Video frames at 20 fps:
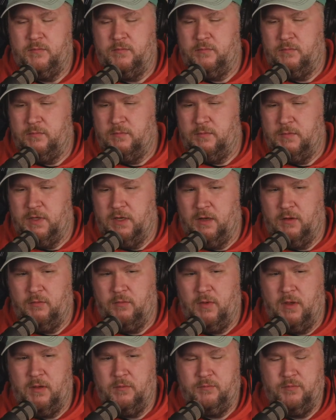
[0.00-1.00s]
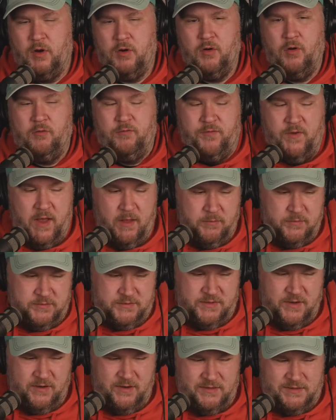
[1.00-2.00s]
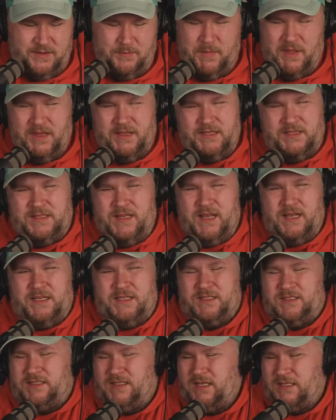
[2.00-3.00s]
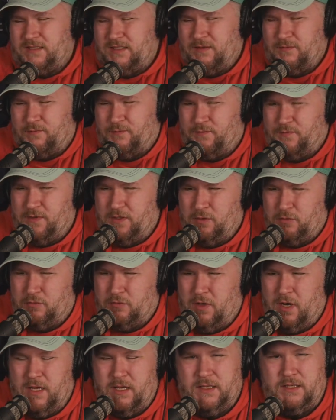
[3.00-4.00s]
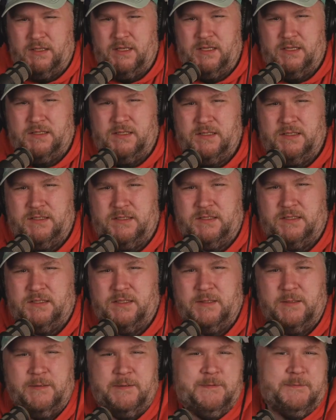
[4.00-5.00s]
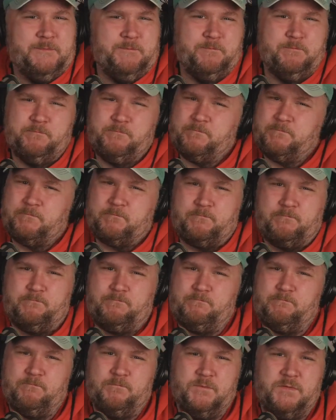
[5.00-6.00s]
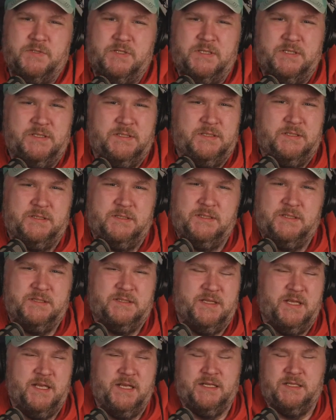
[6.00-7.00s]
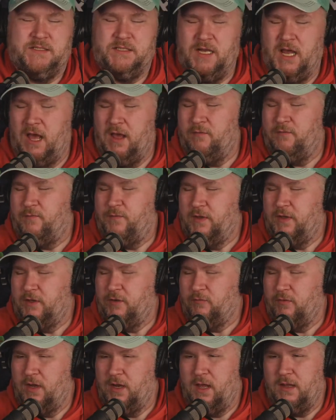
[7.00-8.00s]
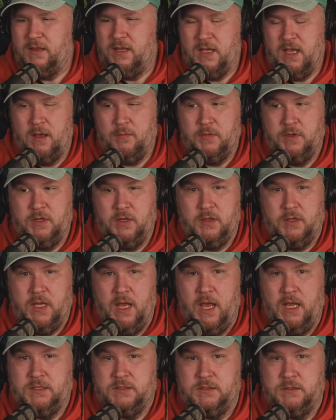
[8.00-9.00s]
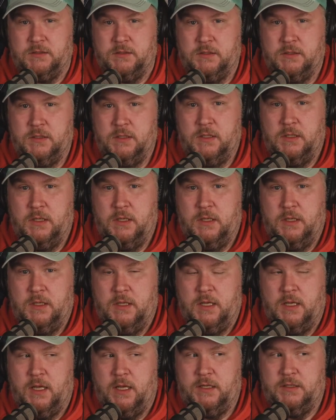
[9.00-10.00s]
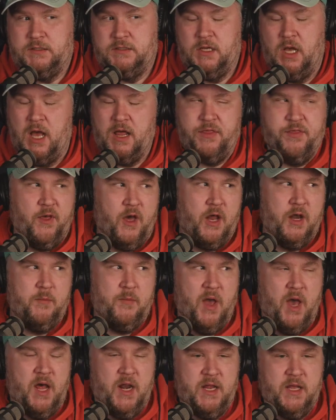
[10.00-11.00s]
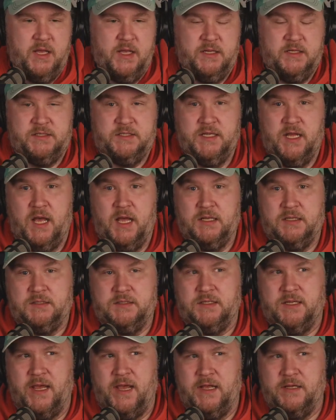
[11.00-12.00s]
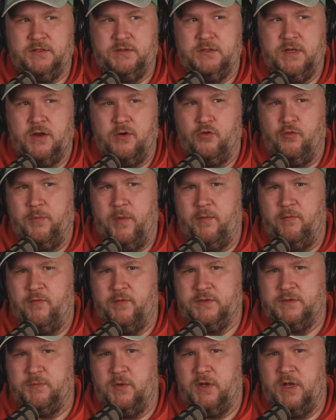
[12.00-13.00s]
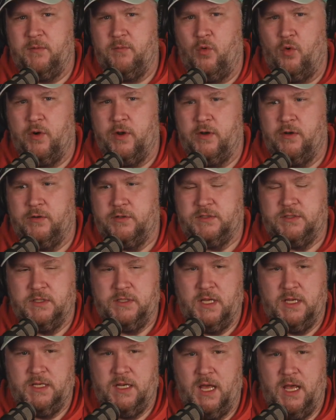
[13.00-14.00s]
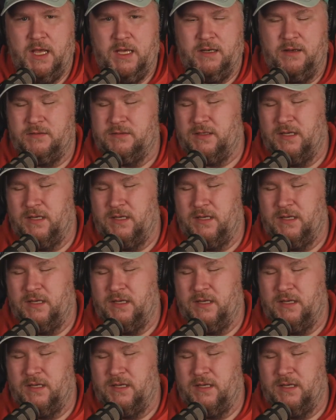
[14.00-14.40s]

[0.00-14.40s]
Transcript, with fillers: you know, uh, her whole family was there, and I was like, man, this thing just doesn't feel right. Like this, this, this thing is not feeling right. I think I'm gonna cancel. And so I thought about it and I canceled. I don't remember if it was Monday morning or Sunday night. And I was like,